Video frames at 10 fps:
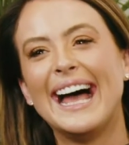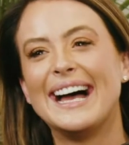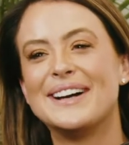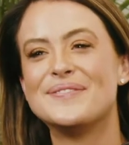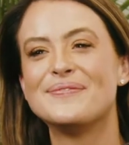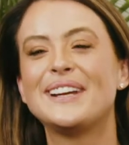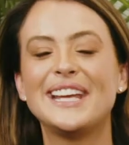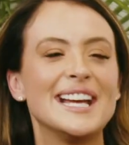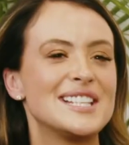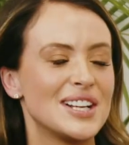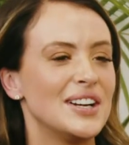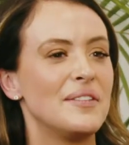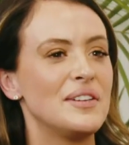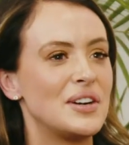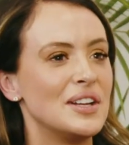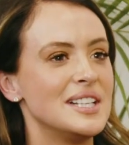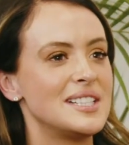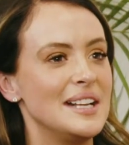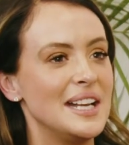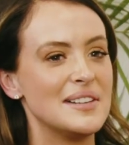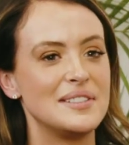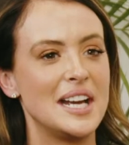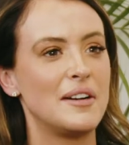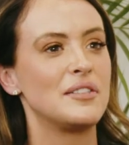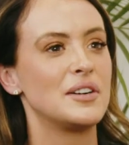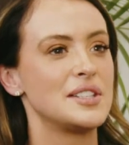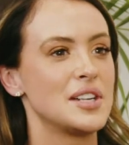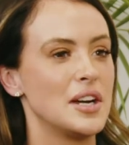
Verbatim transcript: But yeah, so we've got this, and then now we've got